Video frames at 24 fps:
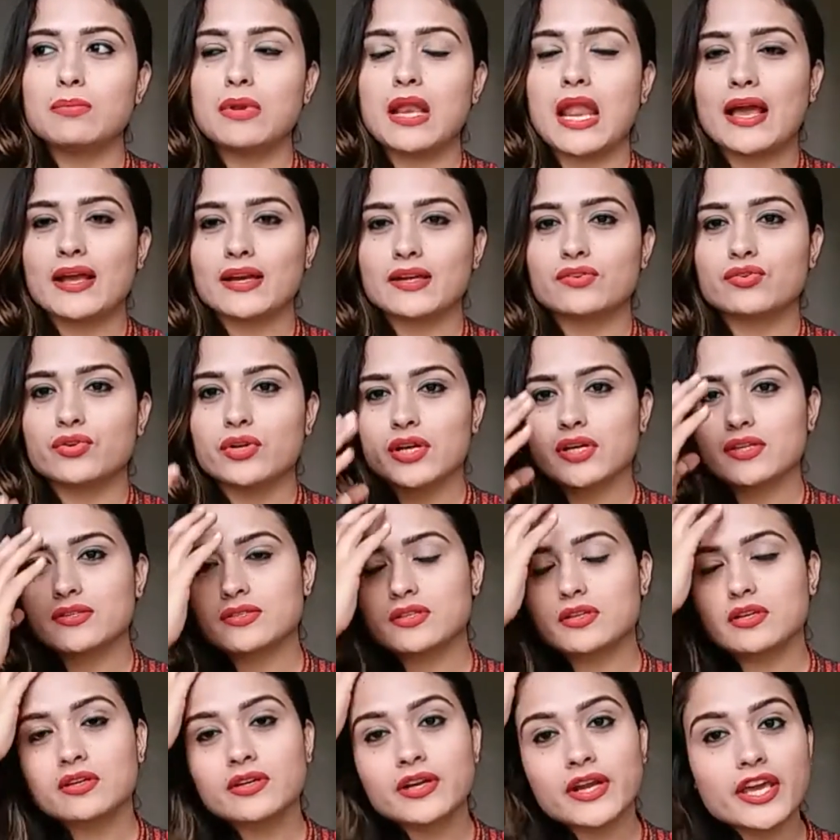black
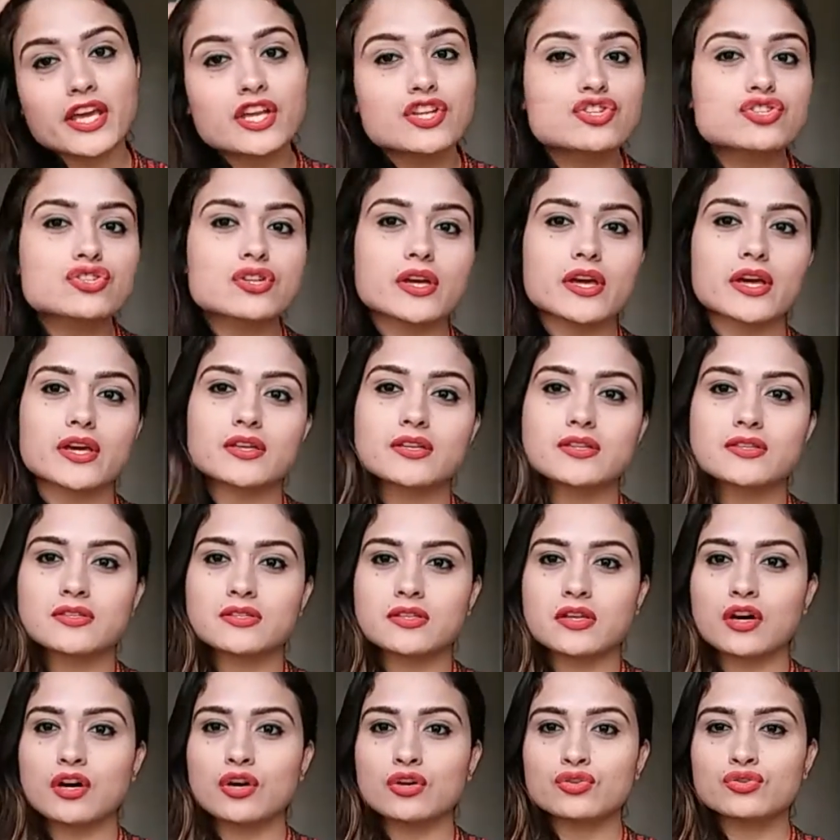dress range
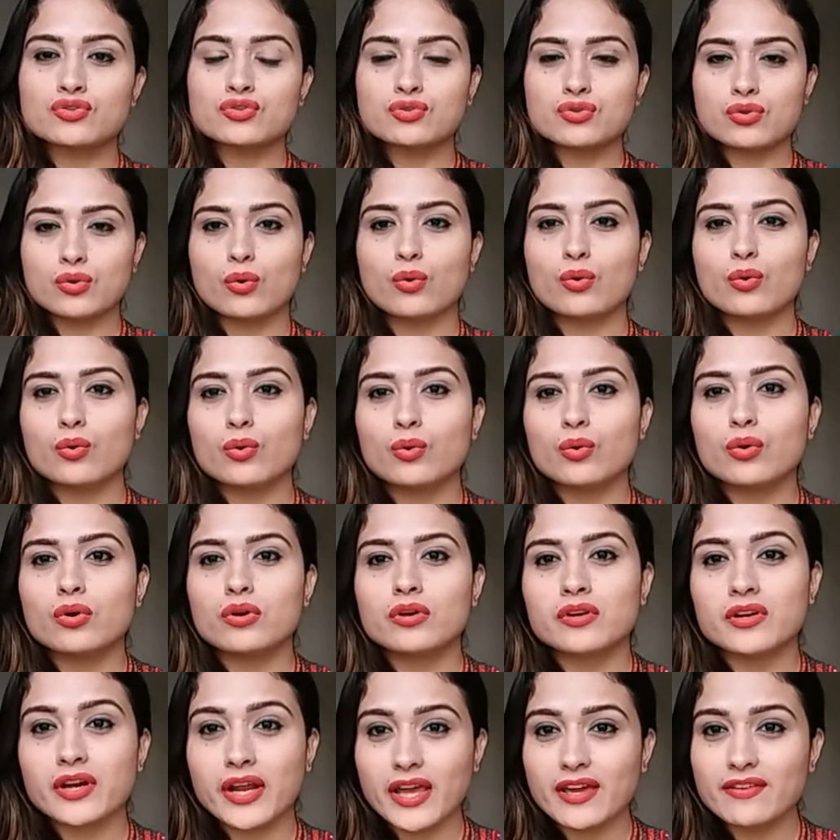is so
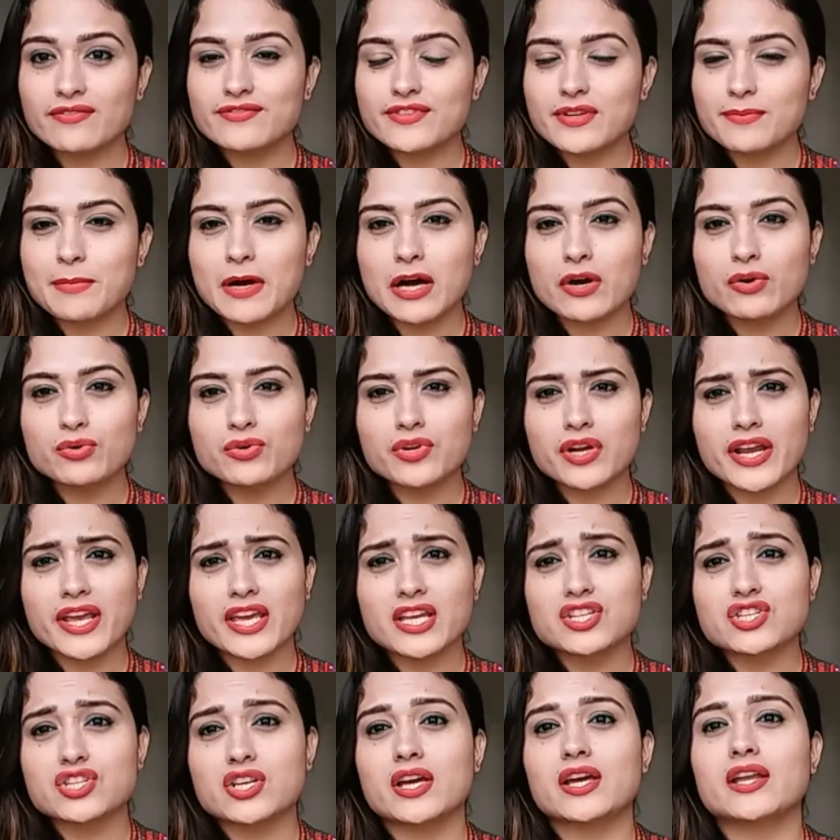raved about
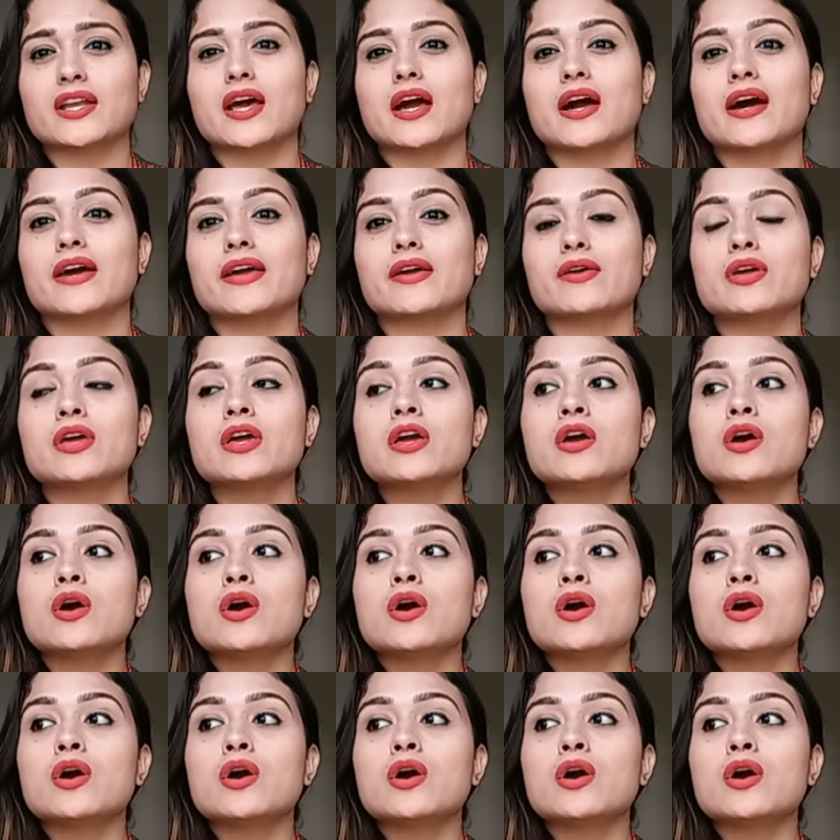range, and I